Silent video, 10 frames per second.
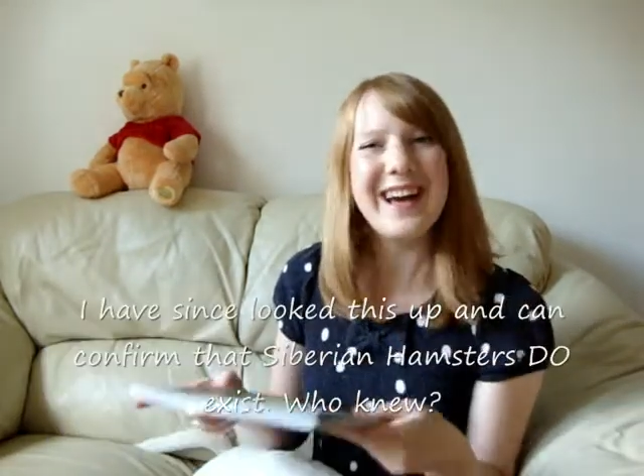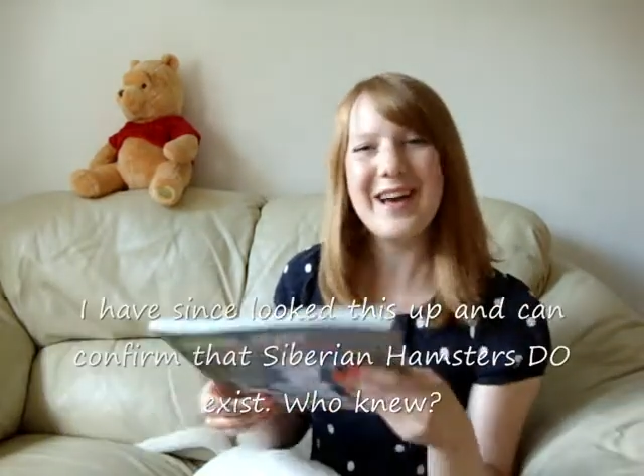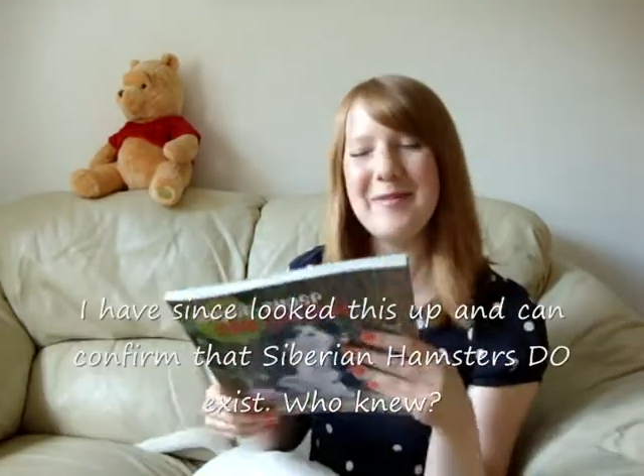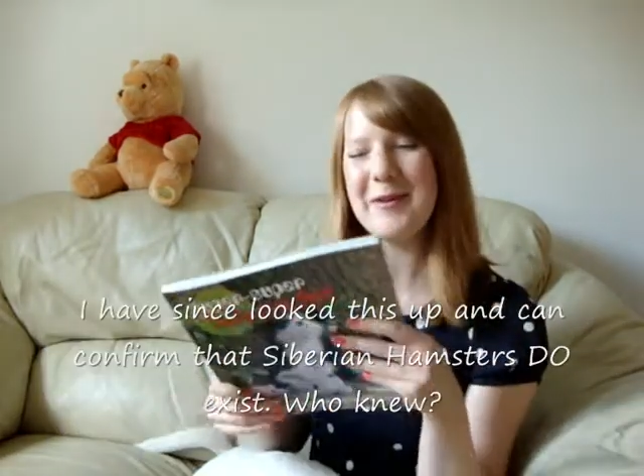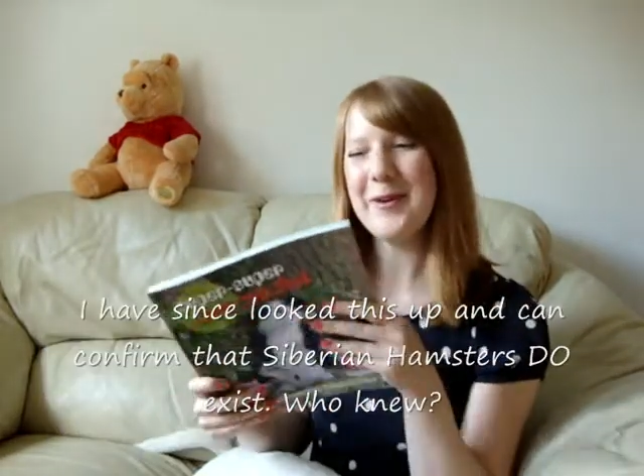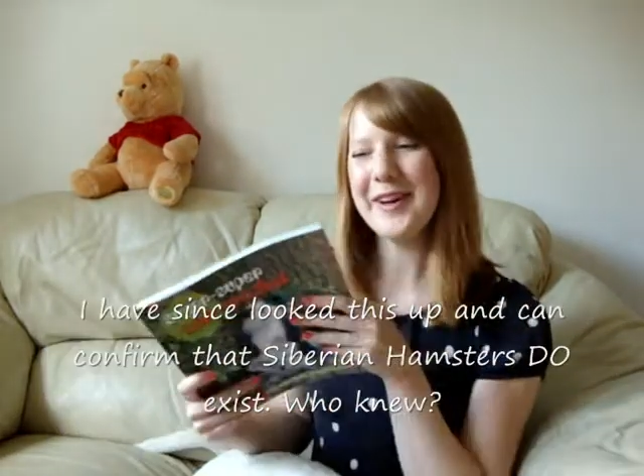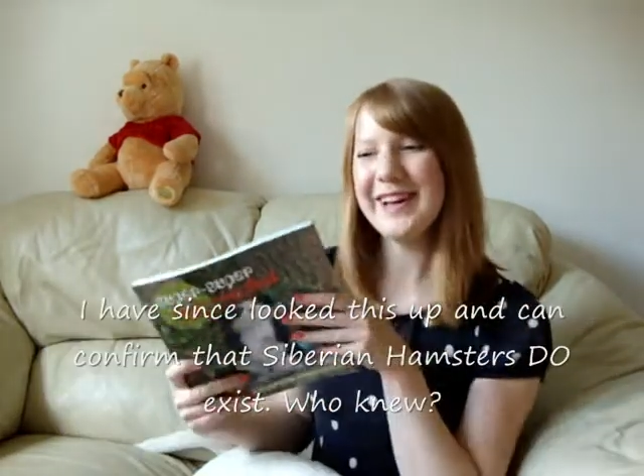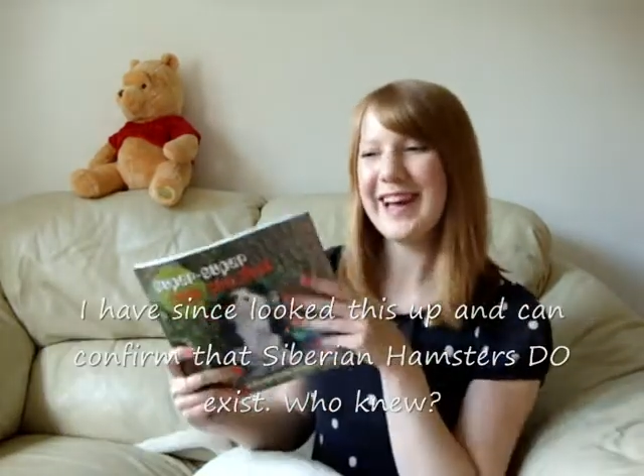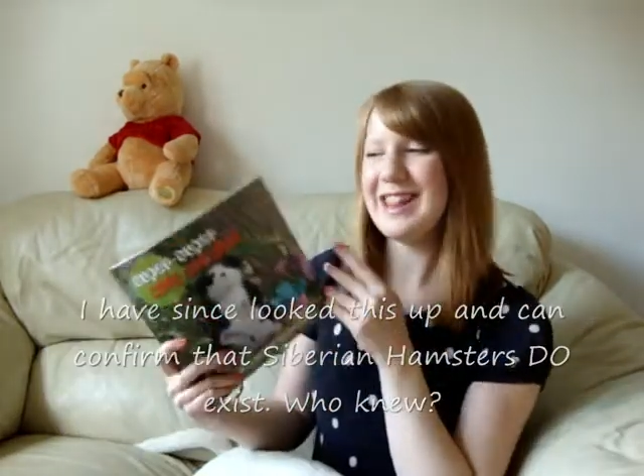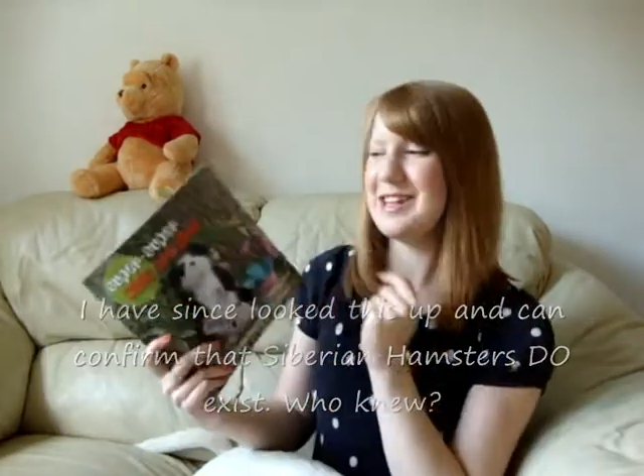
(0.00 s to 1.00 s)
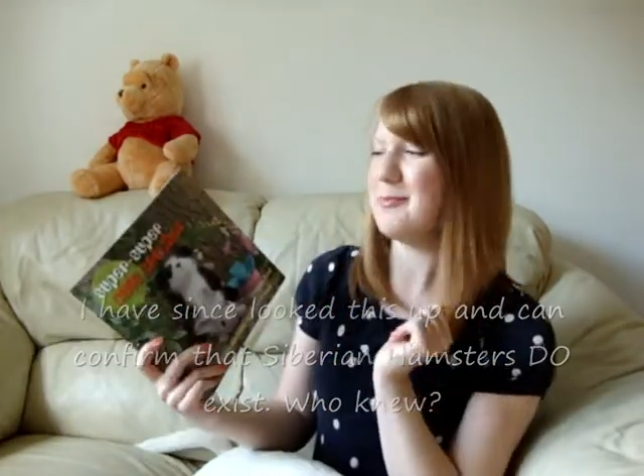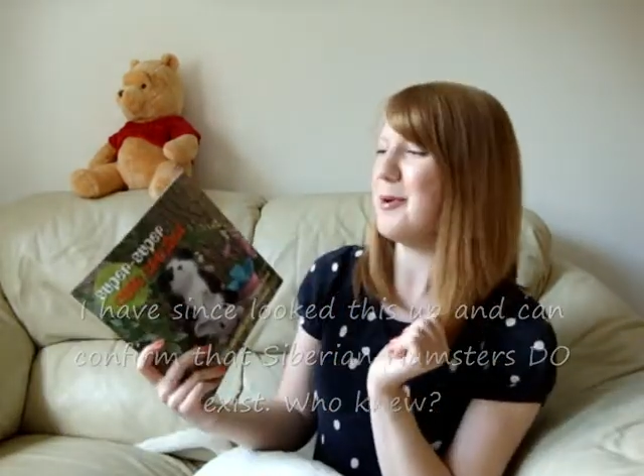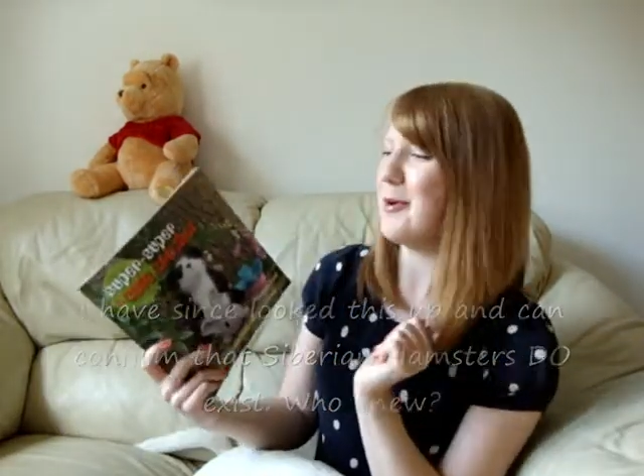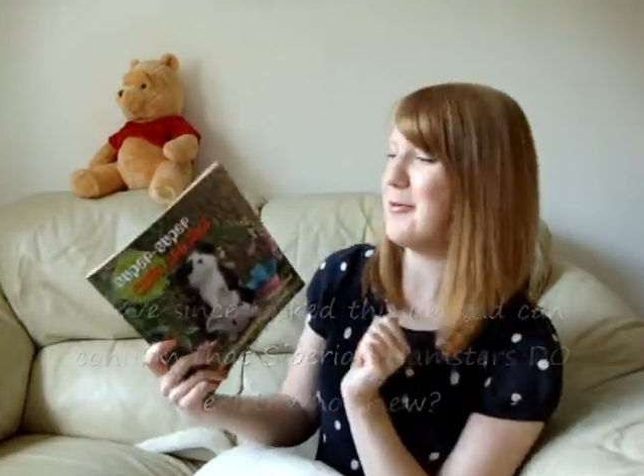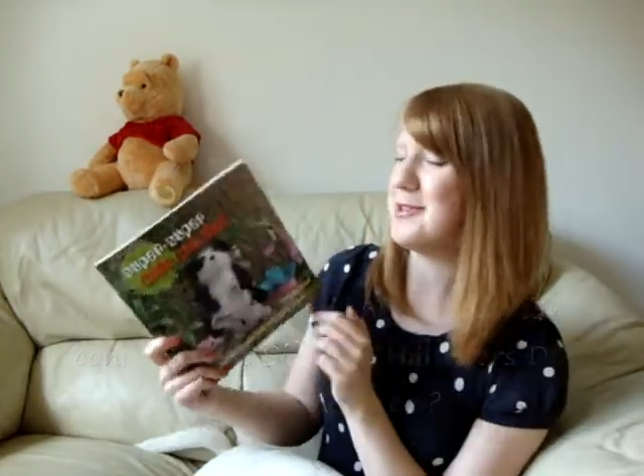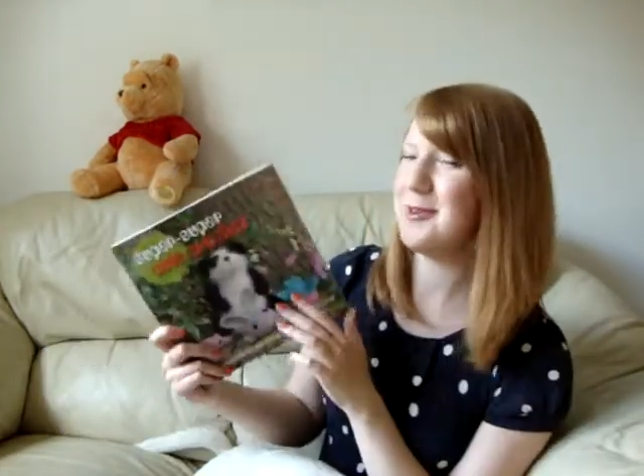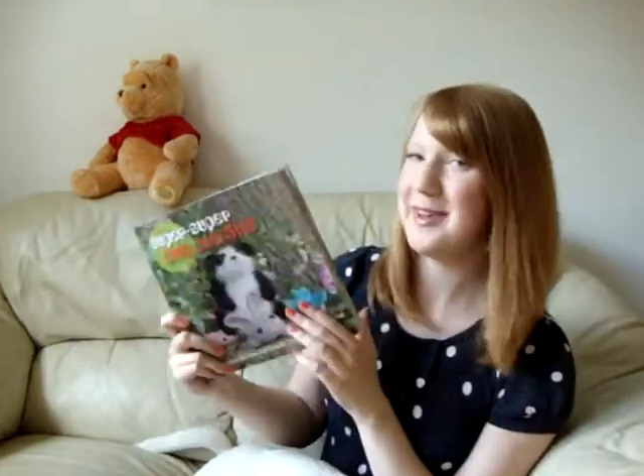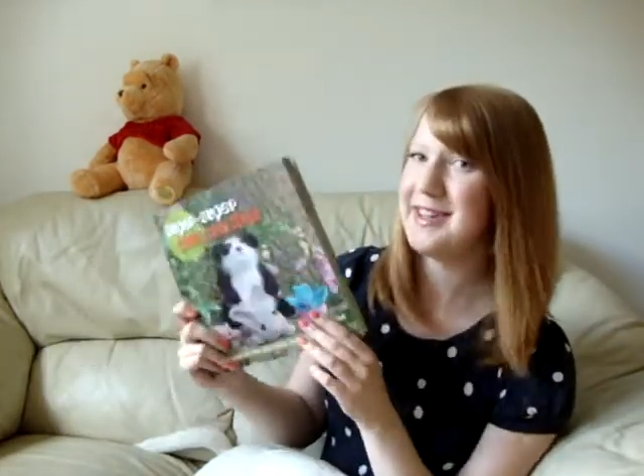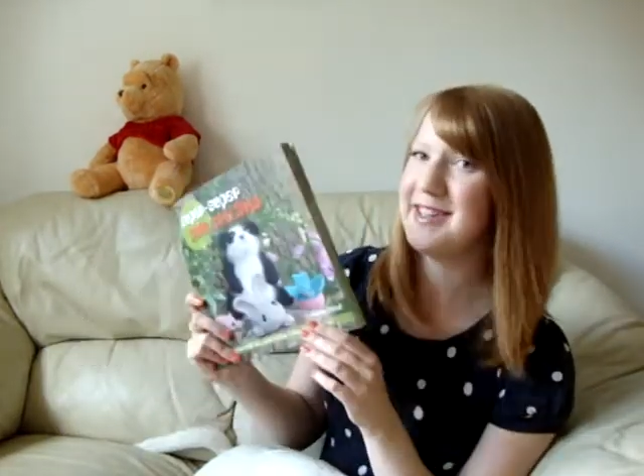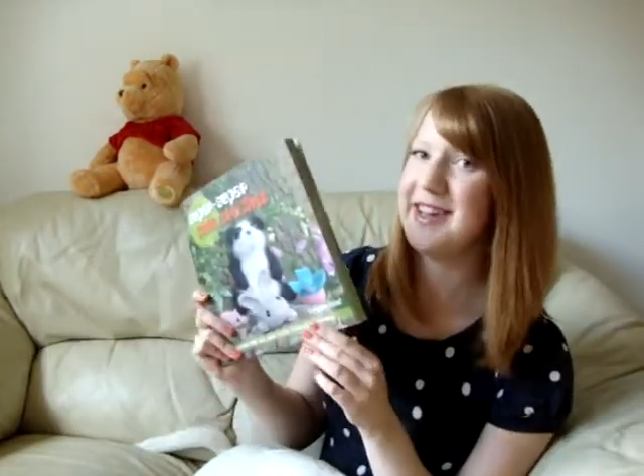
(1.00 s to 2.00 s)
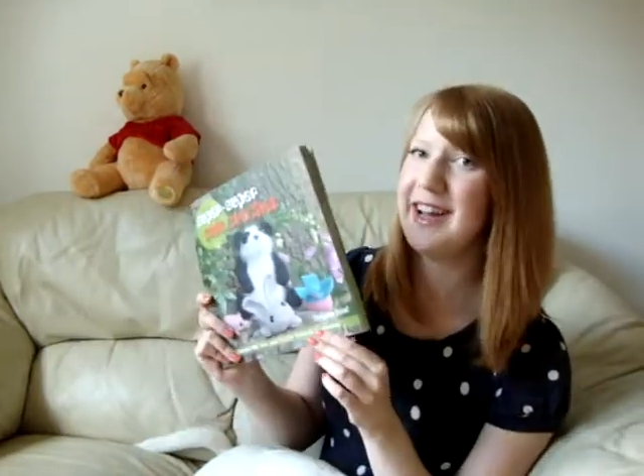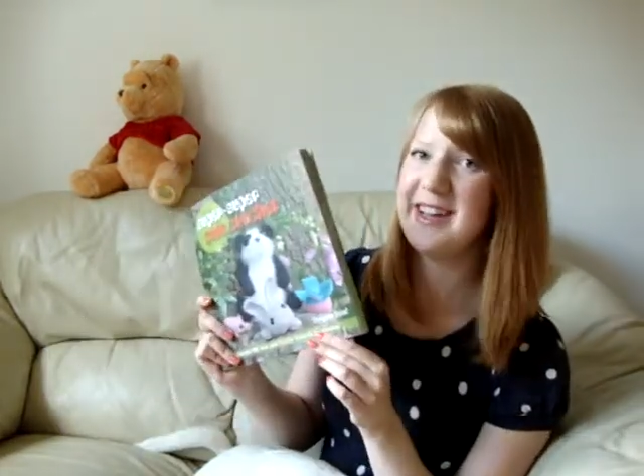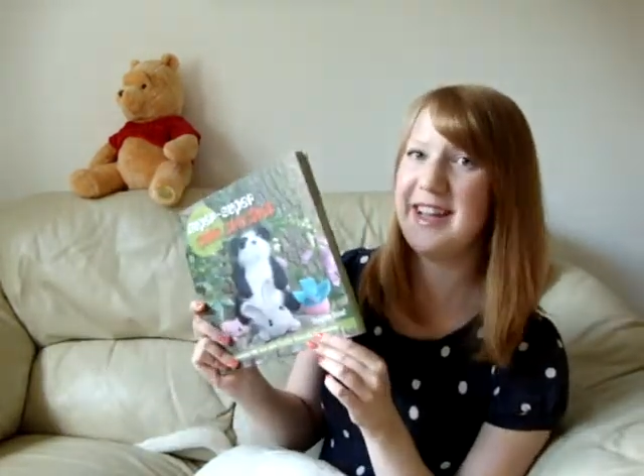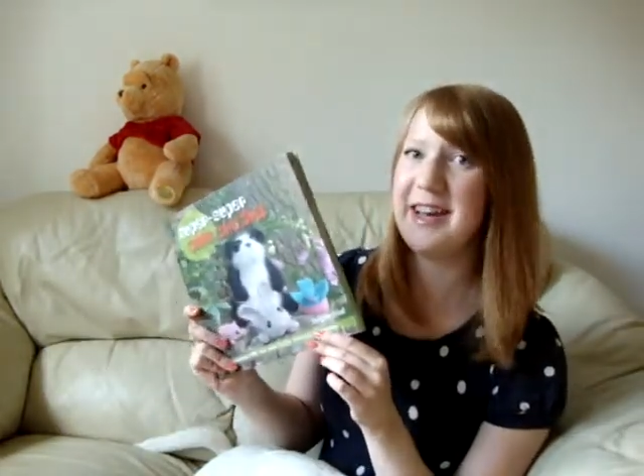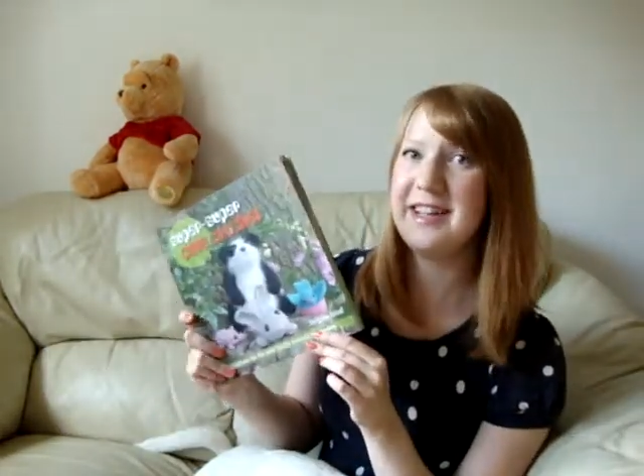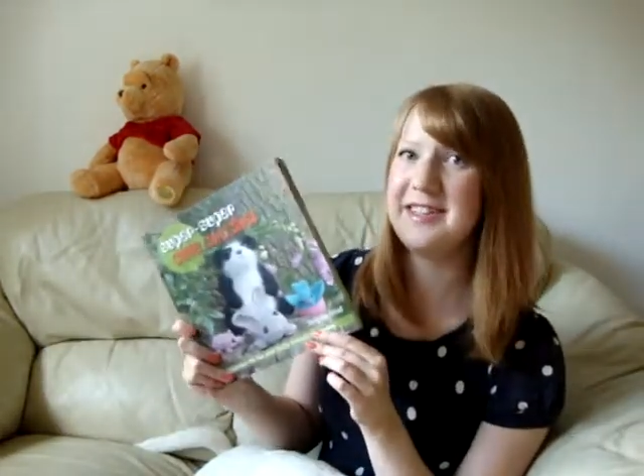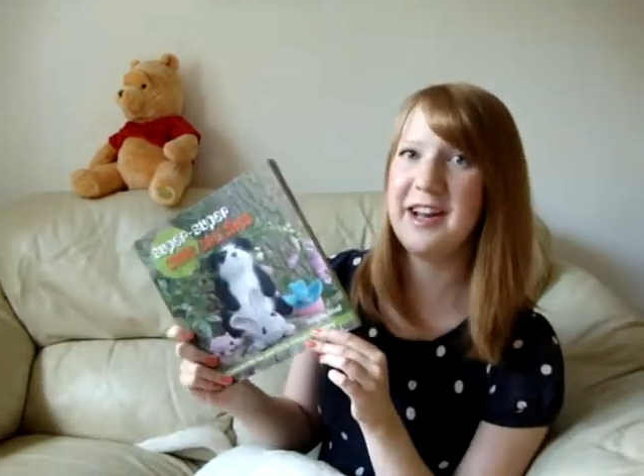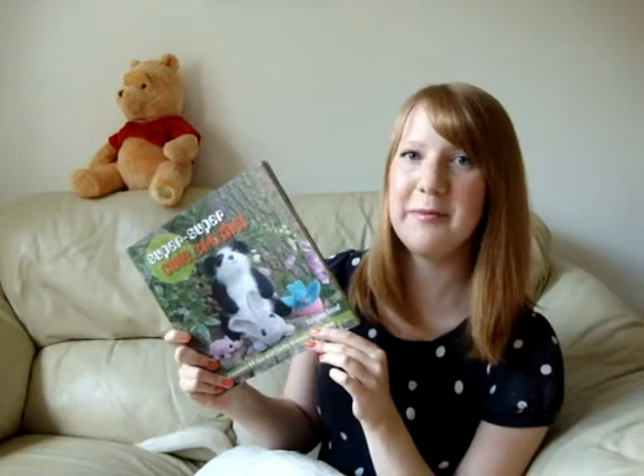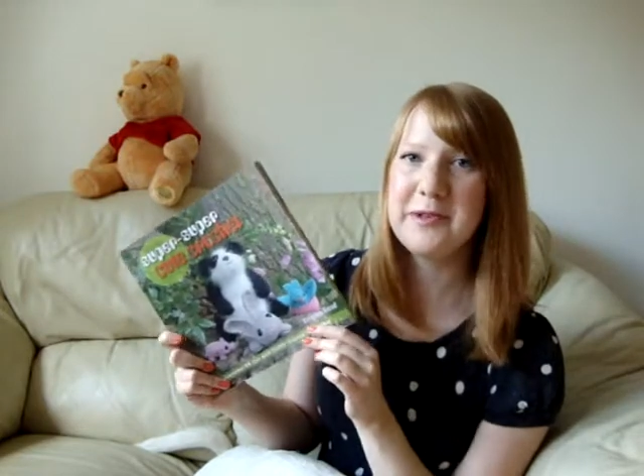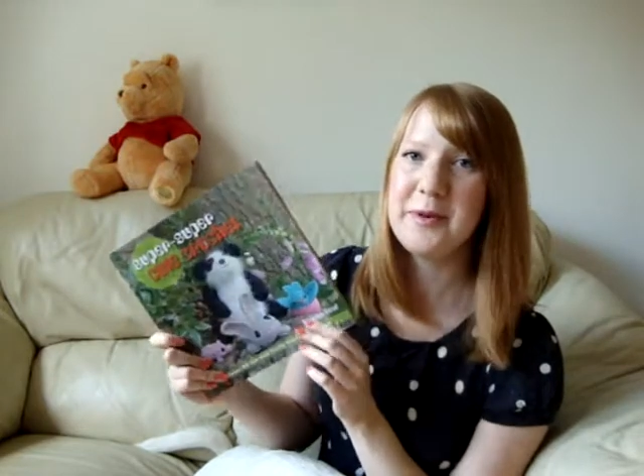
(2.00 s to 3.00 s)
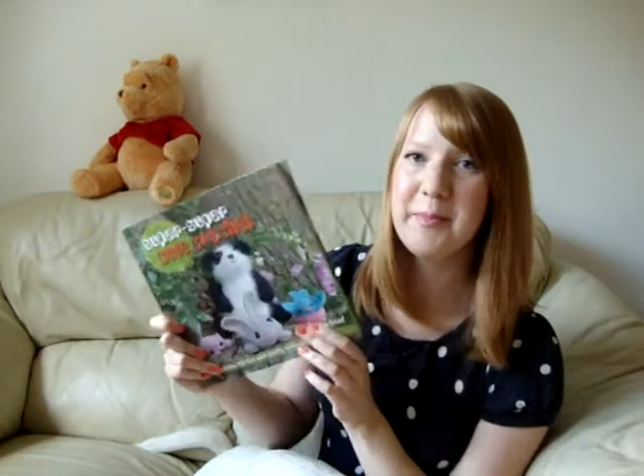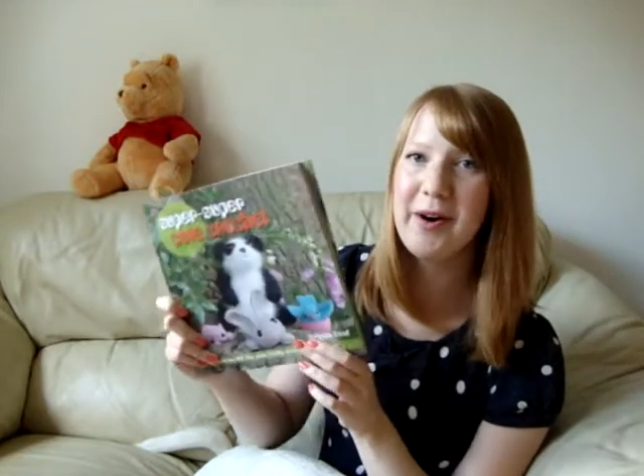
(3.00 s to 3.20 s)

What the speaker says: if you can get this book for $2.99, then it's an absolute